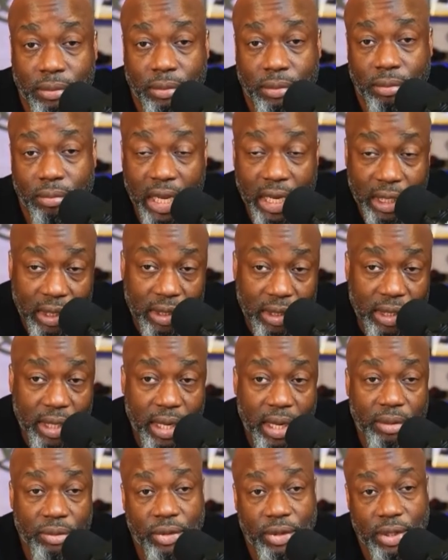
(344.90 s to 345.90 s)
Make the
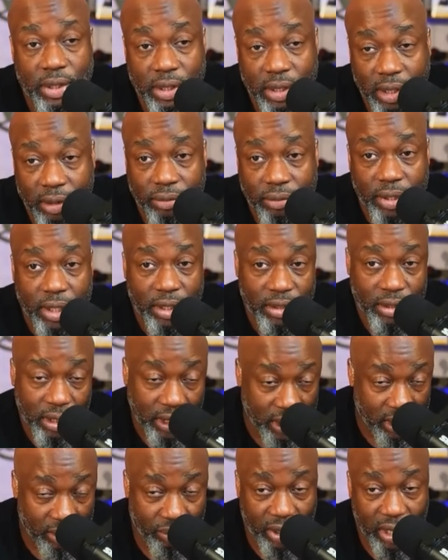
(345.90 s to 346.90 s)
time for the stuff that you
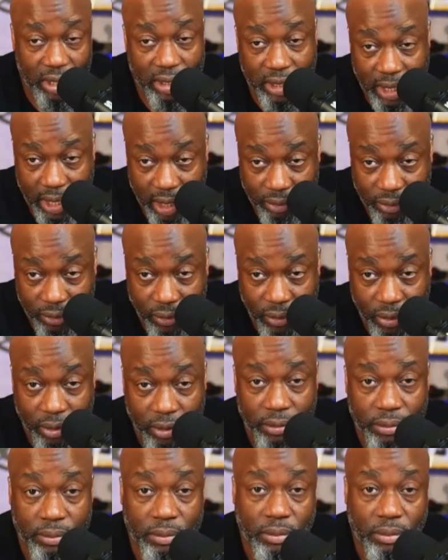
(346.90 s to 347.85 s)
need to make time for